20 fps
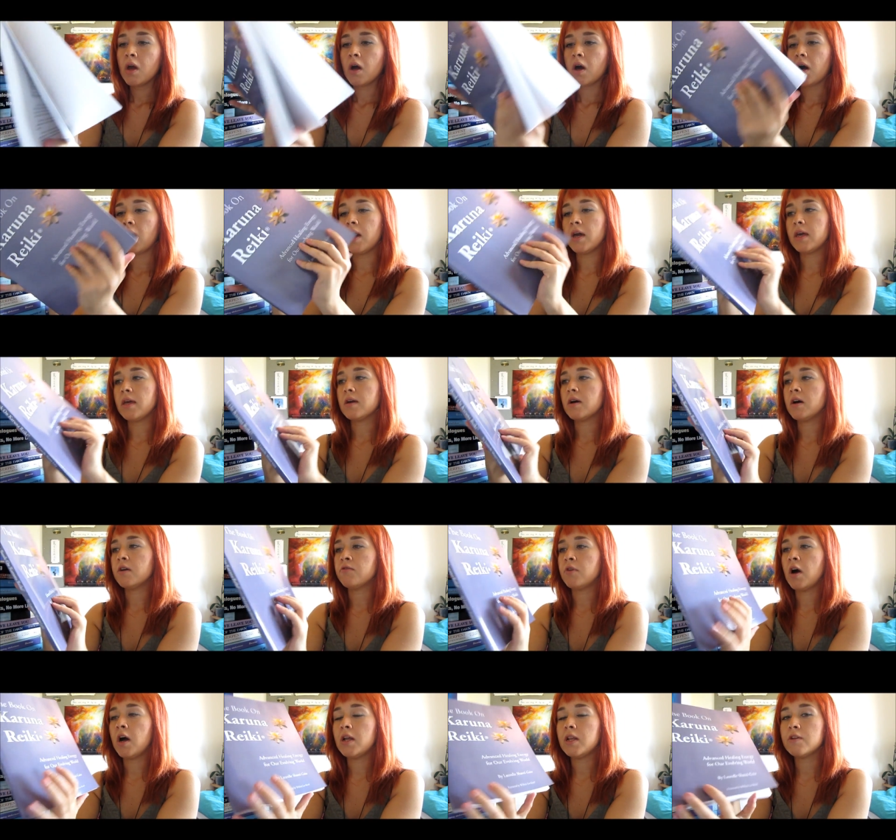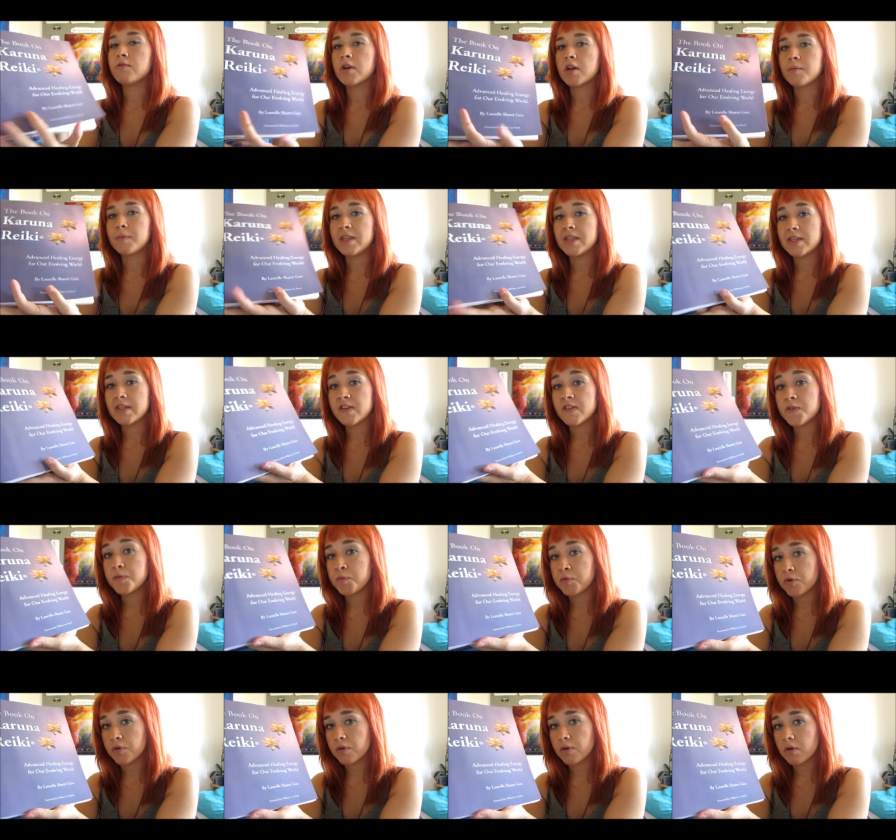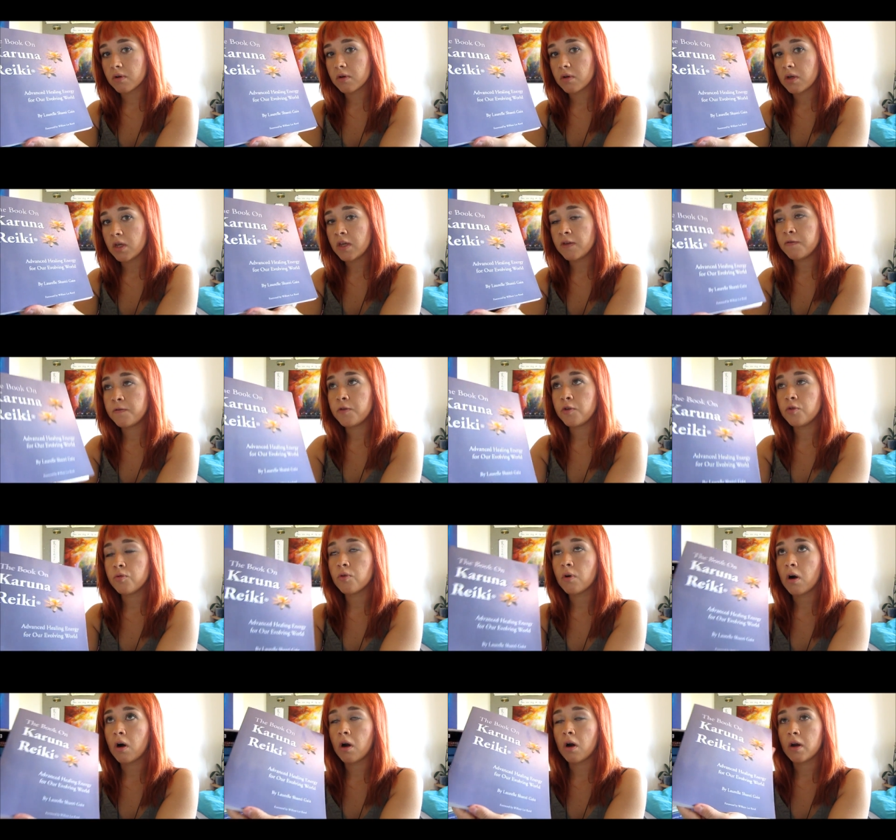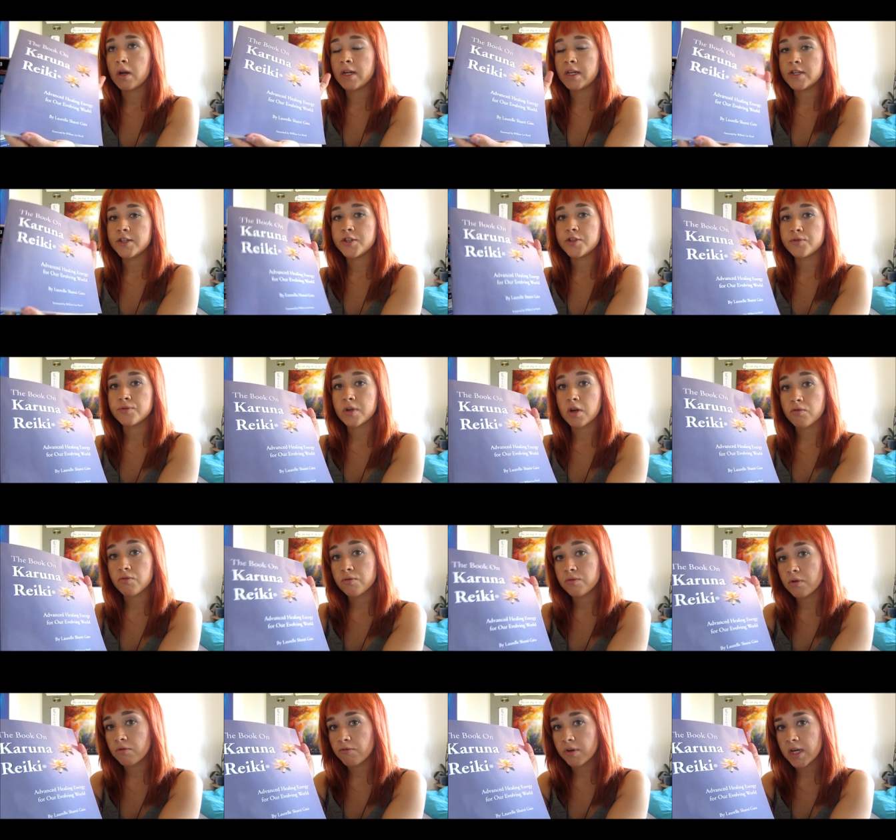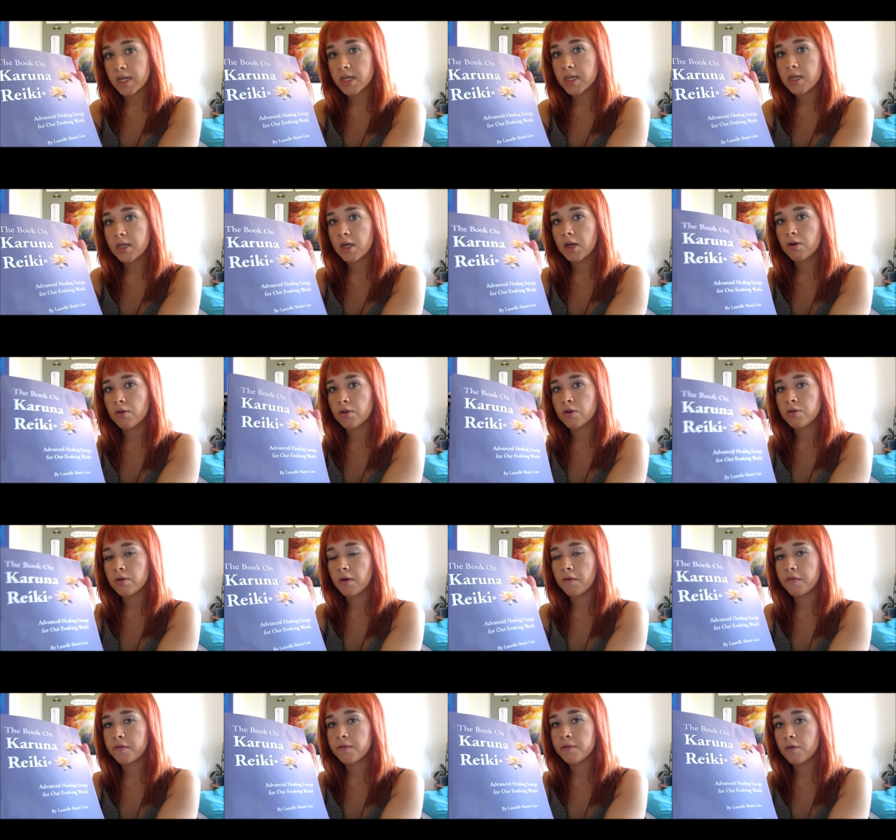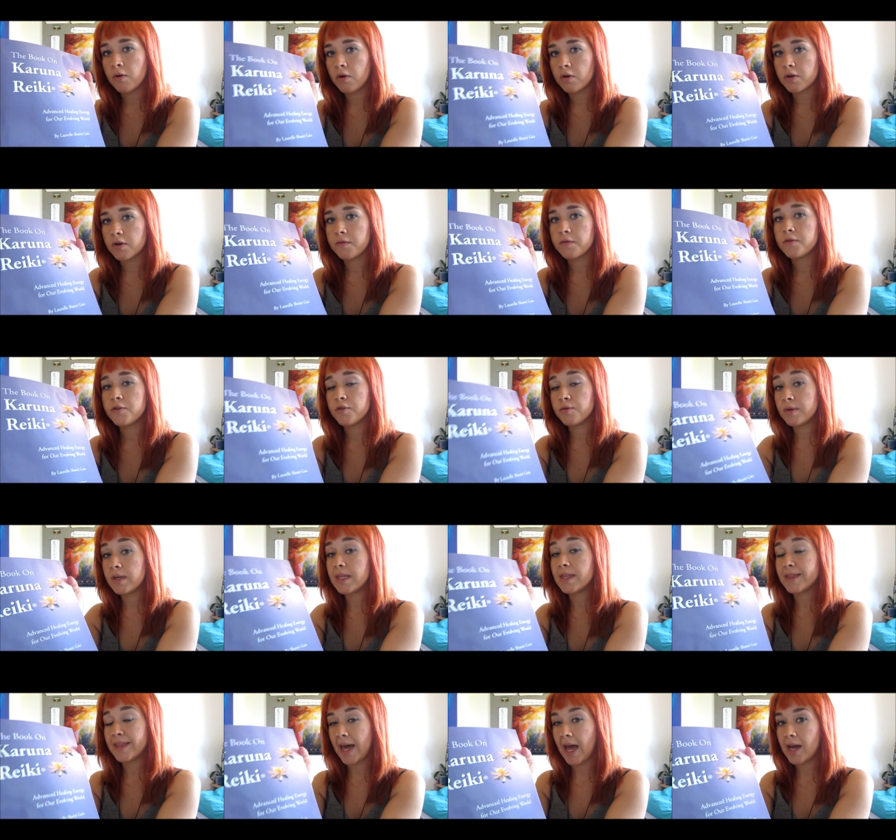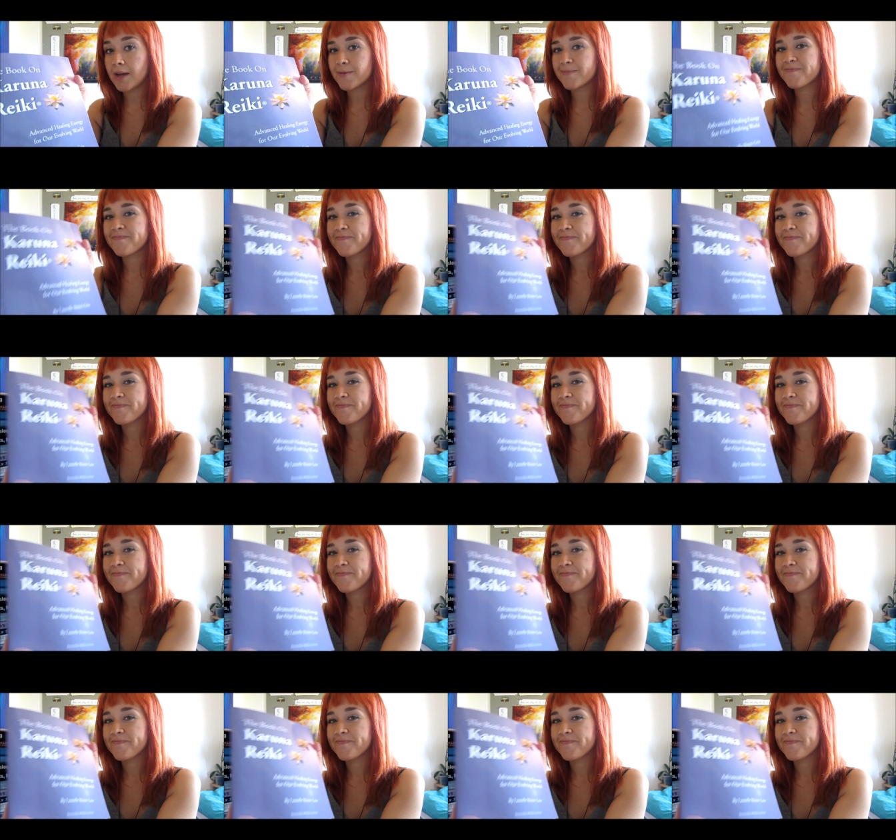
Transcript: I, I highly recommend this book if you are into Karuna Reiki or you have thought of doing that